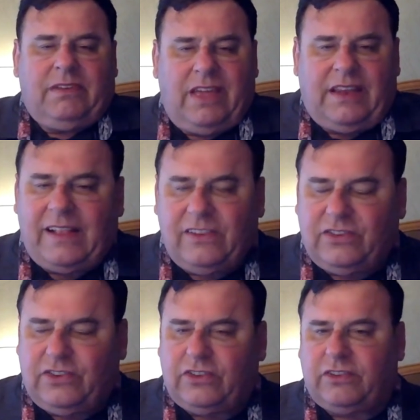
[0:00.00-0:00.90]

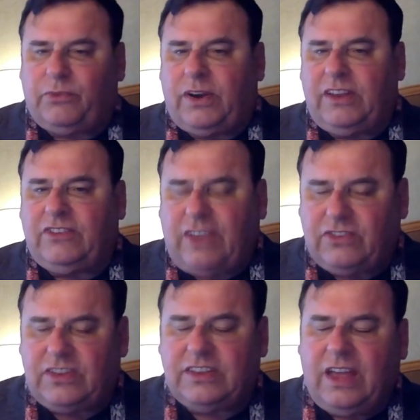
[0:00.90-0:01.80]
analysis of what he
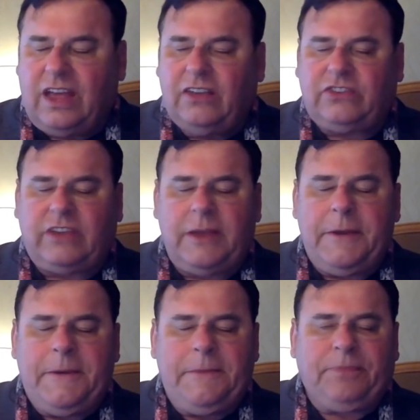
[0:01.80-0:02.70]
says and does,
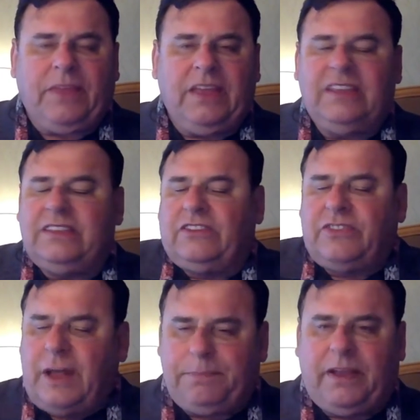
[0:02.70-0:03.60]

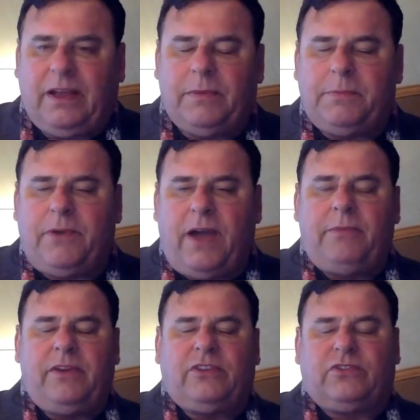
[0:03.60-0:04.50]
does not become the
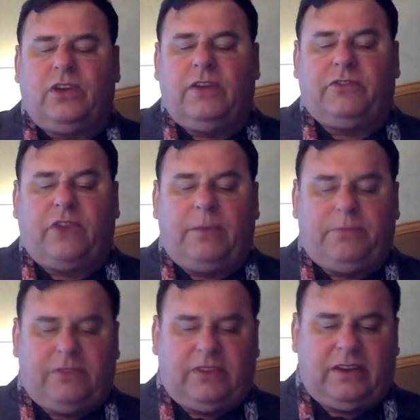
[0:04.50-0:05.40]
Prime Minister of Great
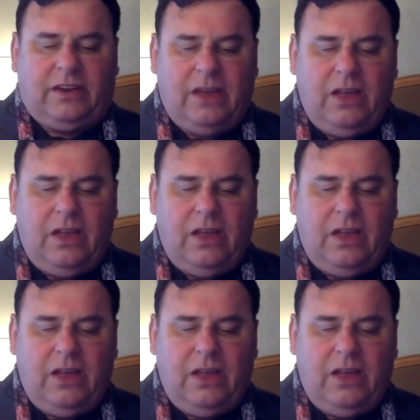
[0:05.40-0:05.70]
Britain.